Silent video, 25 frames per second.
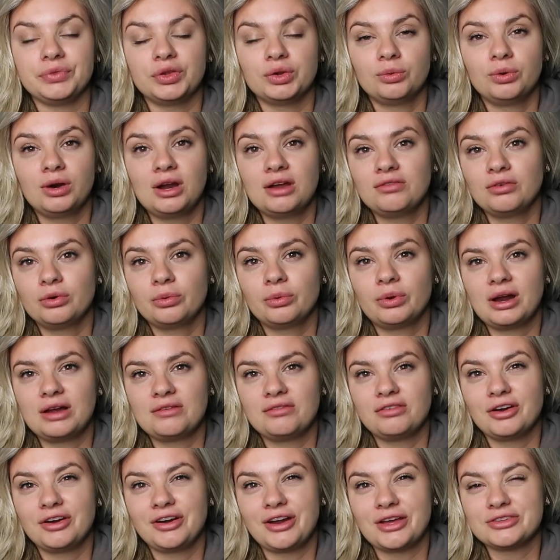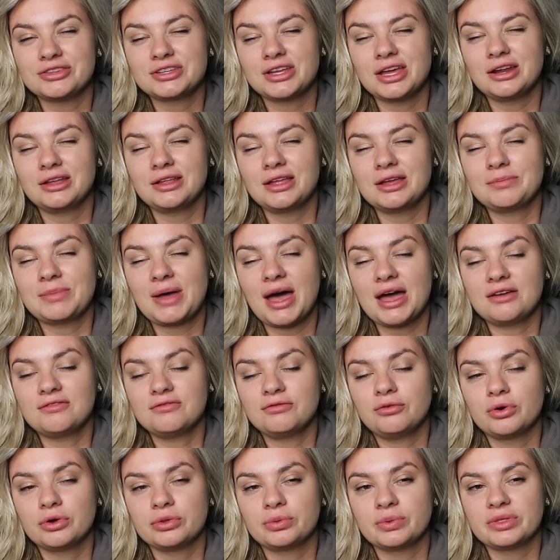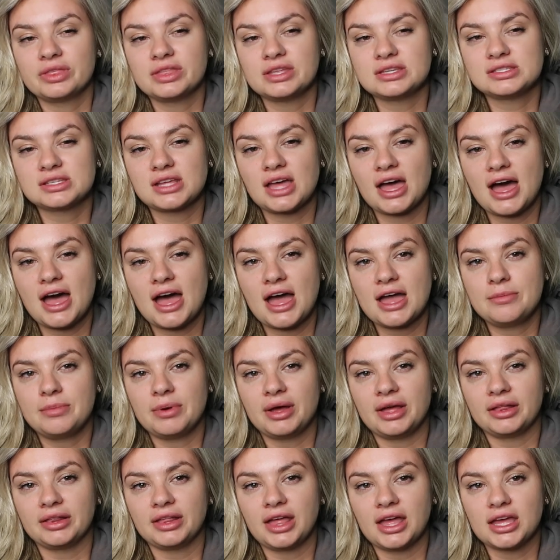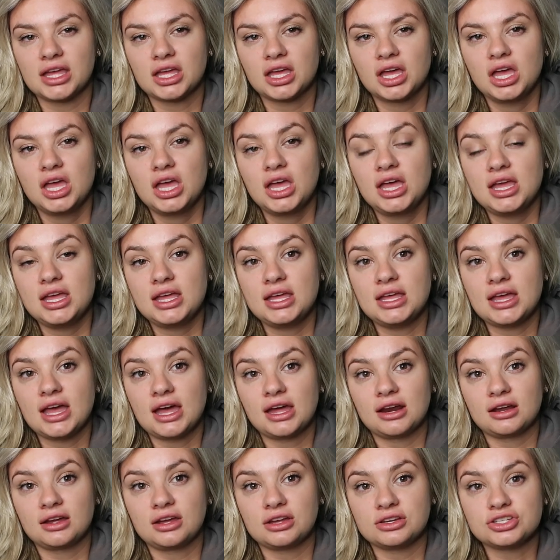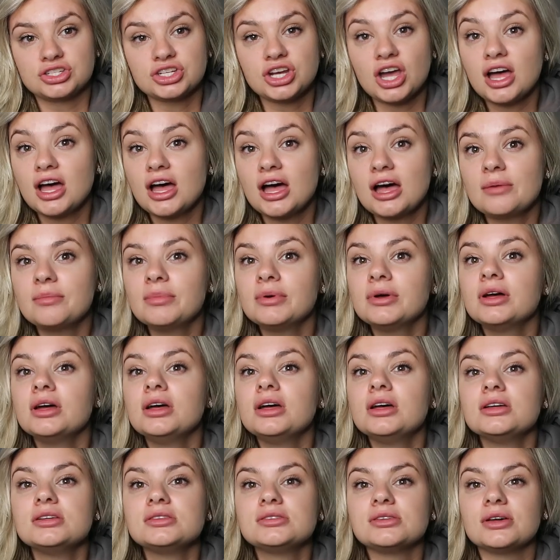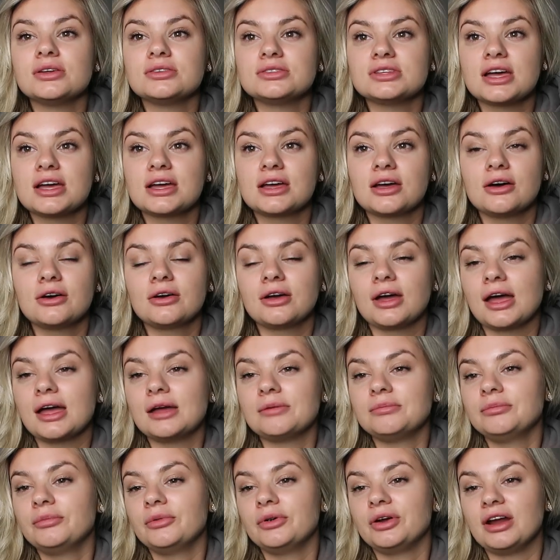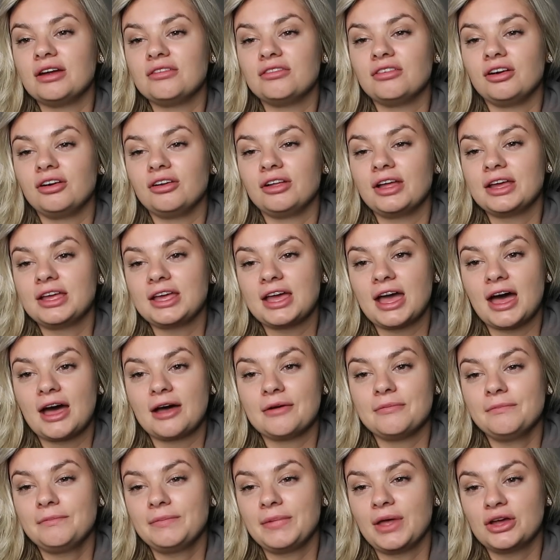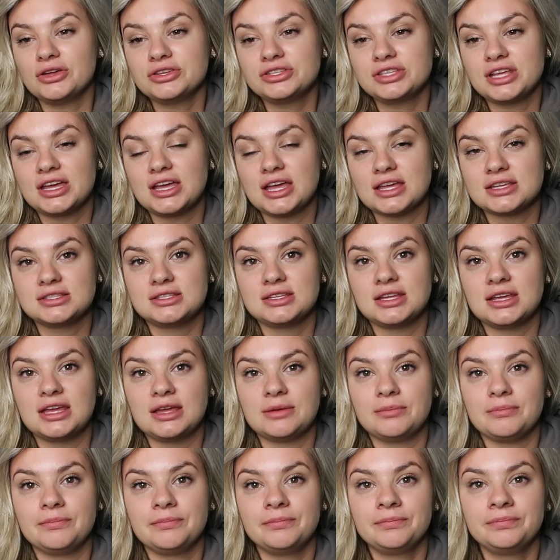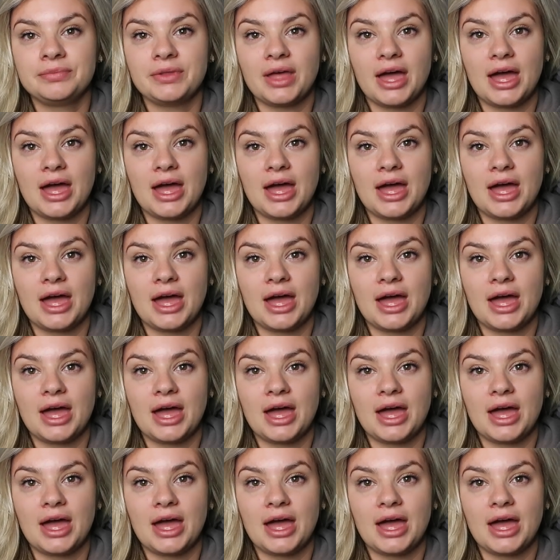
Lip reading: Whatever. And I was kind of back and forth with this guy, but he had a good job, so I was like, okay, whatever, yeah, I'll say yes to him.